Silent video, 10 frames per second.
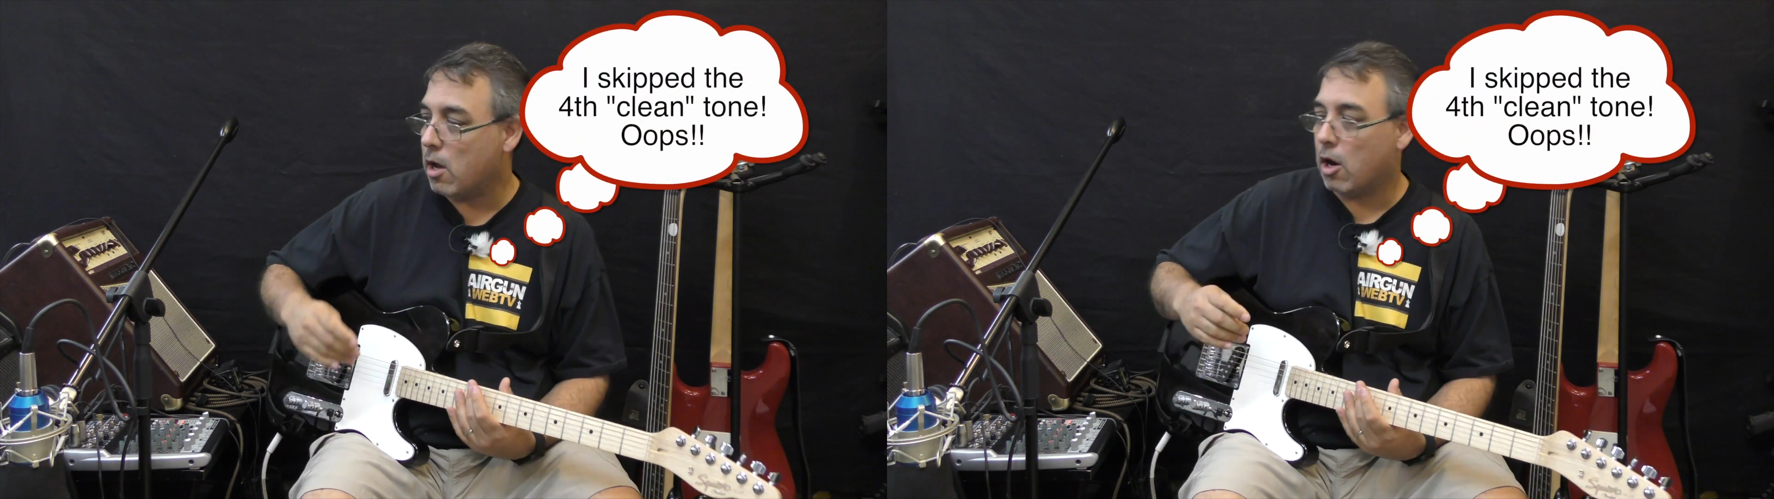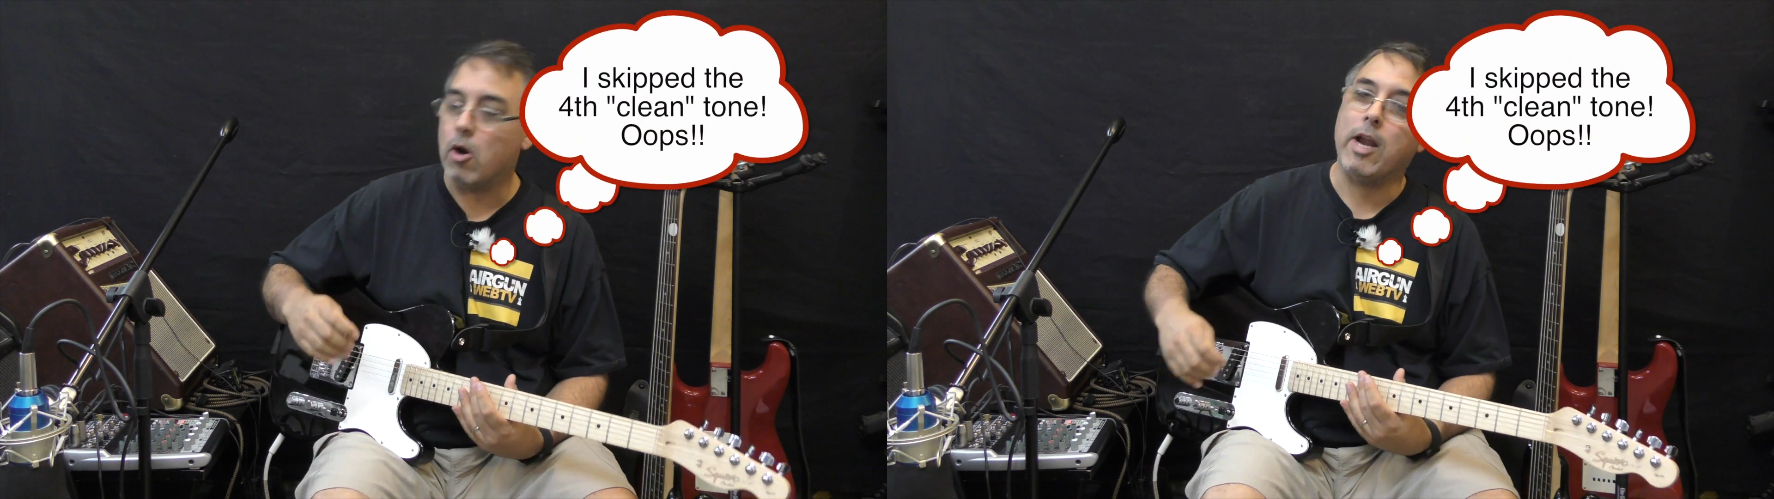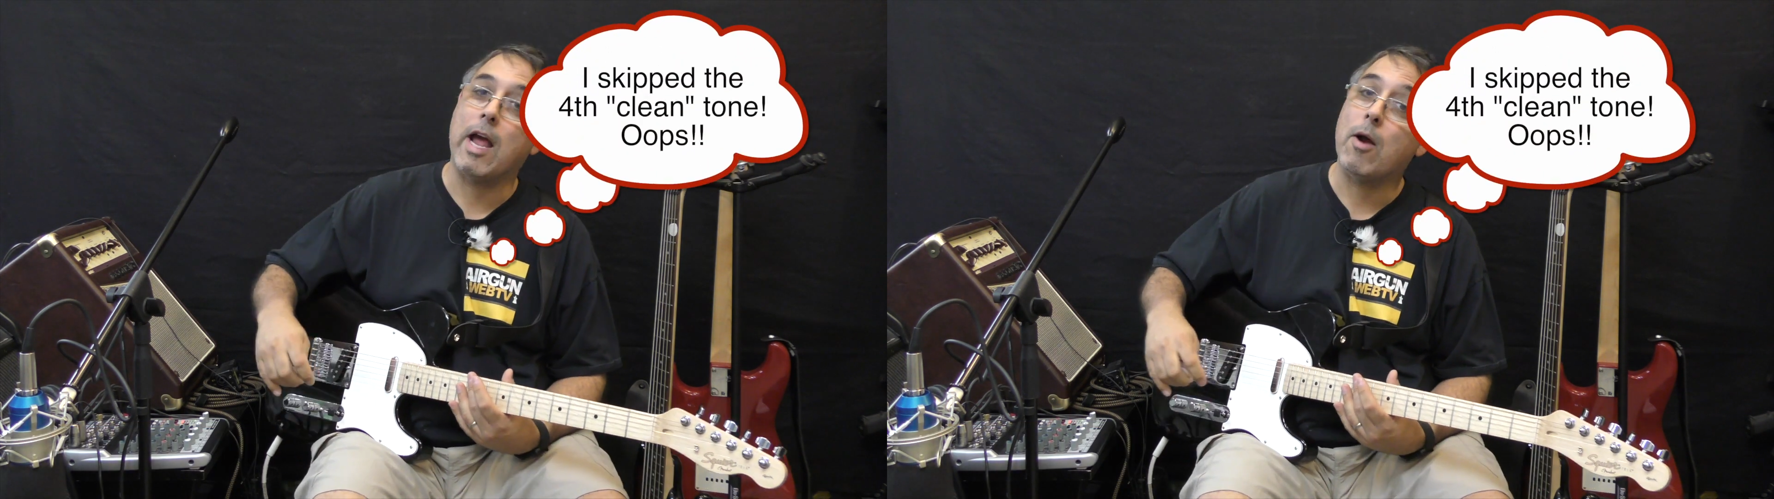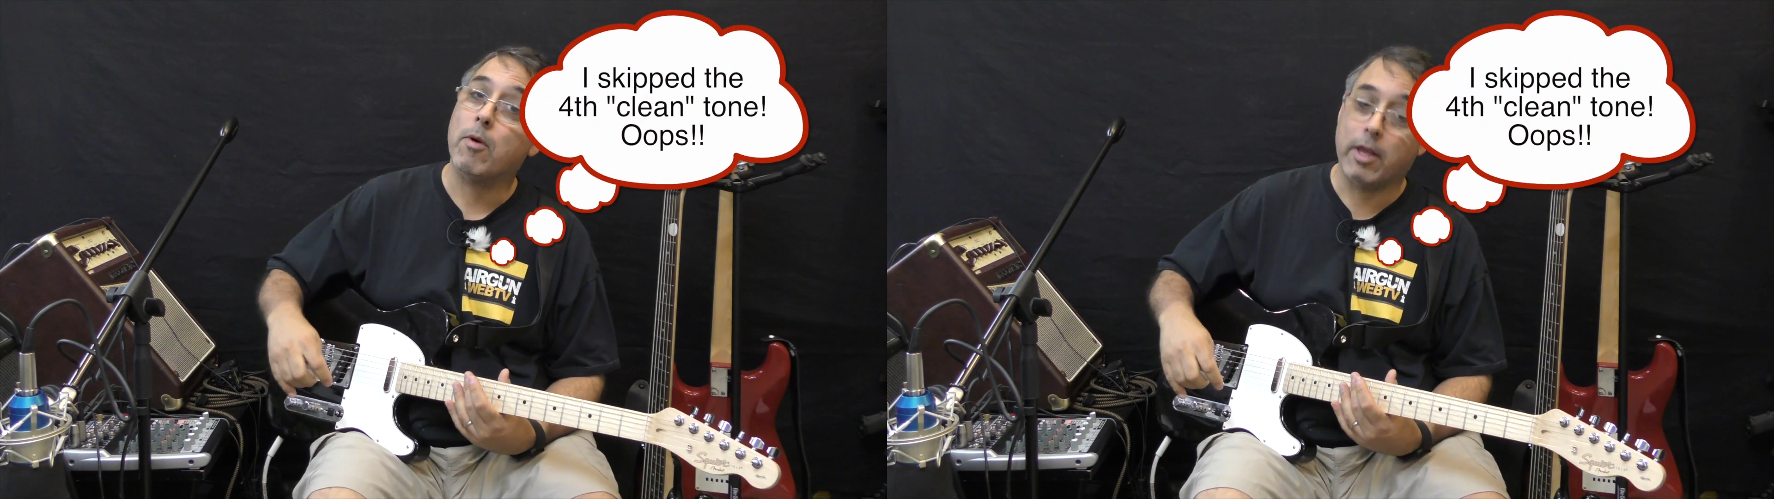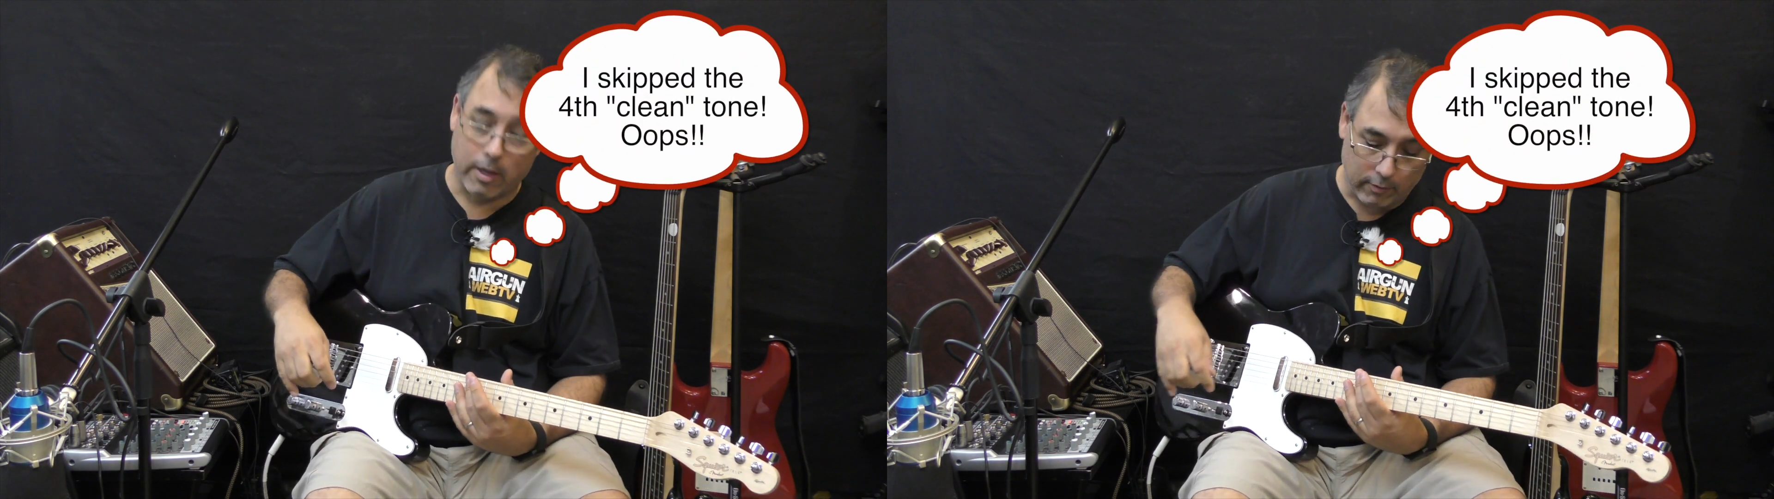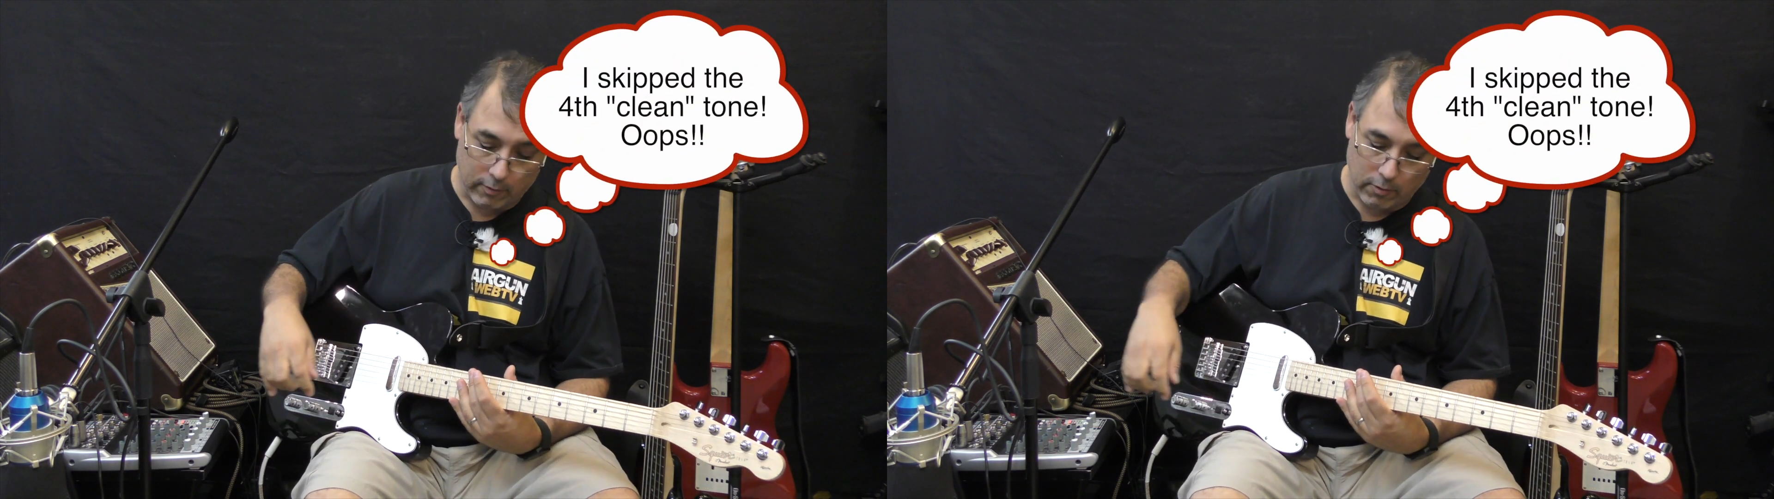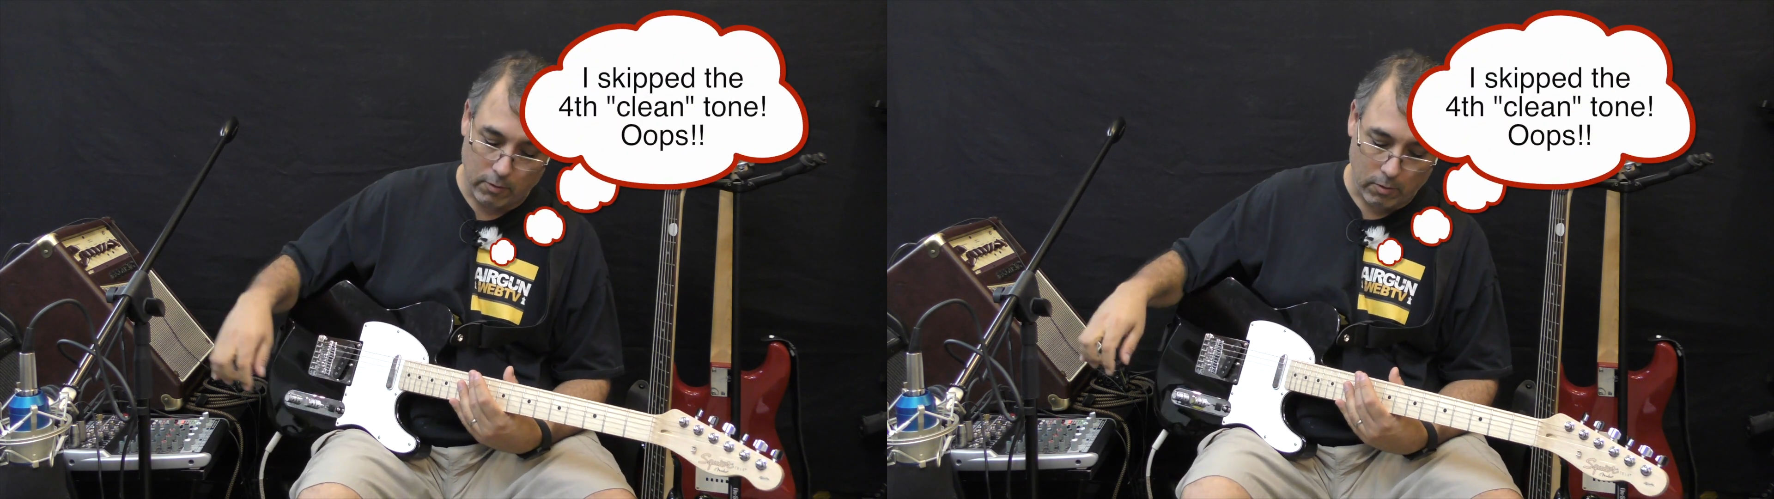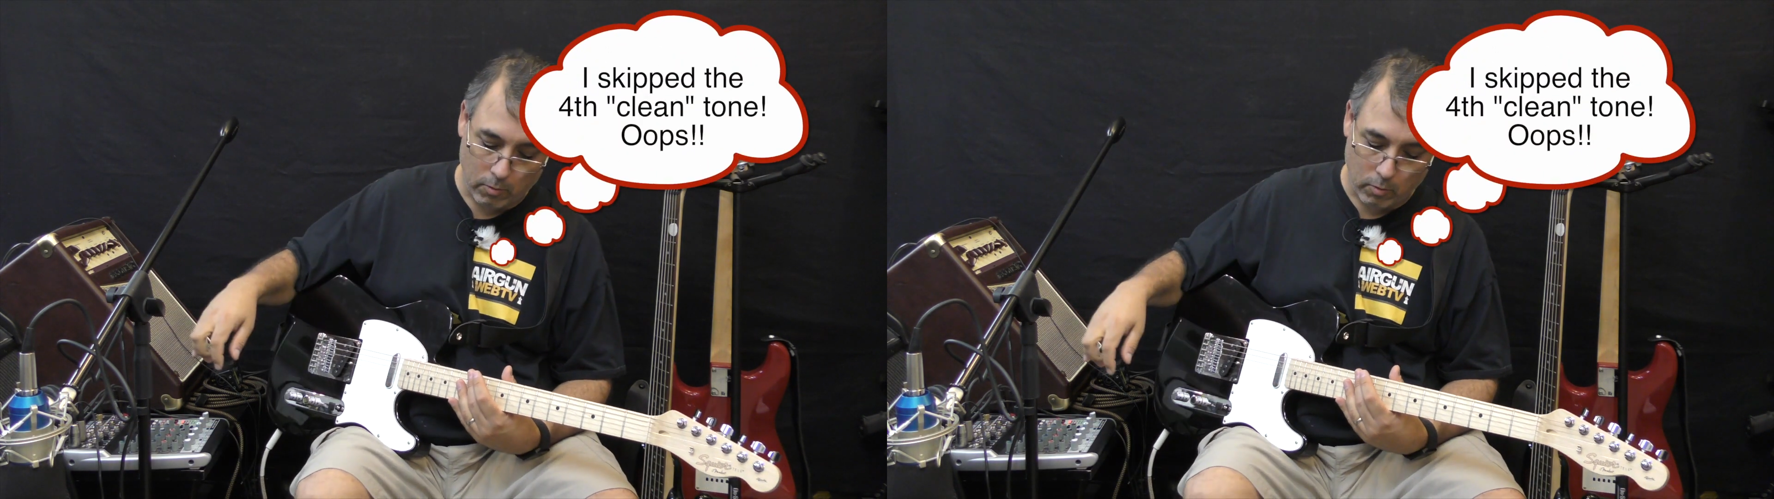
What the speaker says: All right, now we're going to get to